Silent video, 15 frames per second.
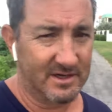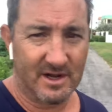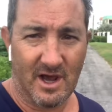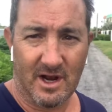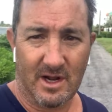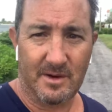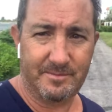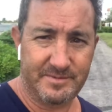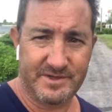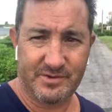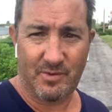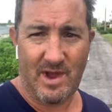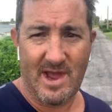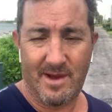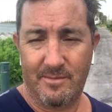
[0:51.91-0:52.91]
Got up,
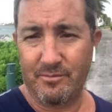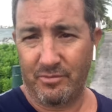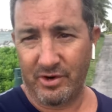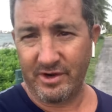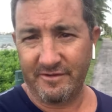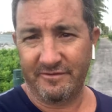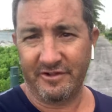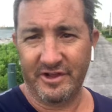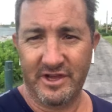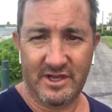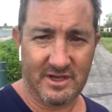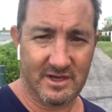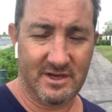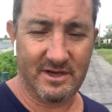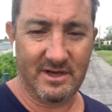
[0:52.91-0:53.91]
swam briefly,